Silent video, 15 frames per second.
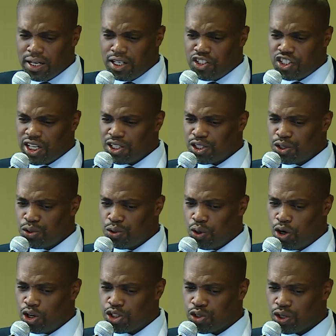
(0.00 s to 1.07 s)
Just to
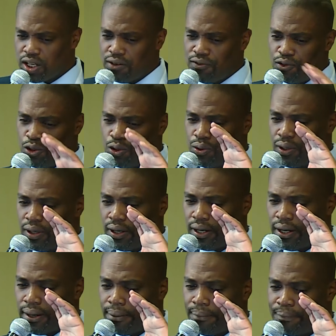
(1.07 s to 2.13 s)
also give you
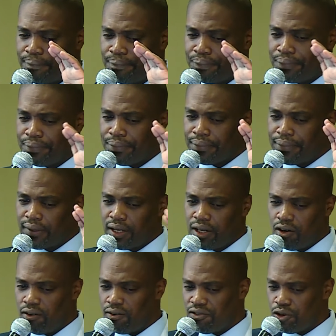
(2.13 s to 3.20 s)
an
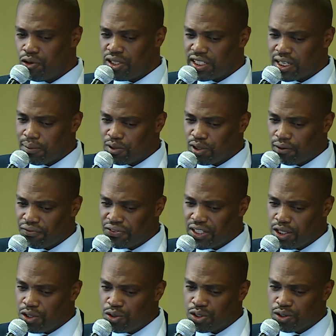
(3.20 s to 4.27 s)
overview in terms of
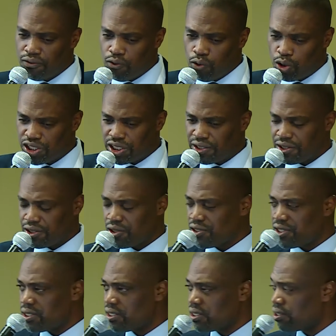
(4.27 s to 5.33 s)
the use of water
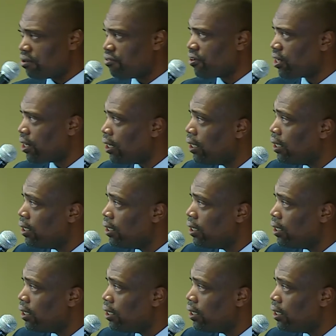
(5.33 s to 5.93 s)
resources in South Africa.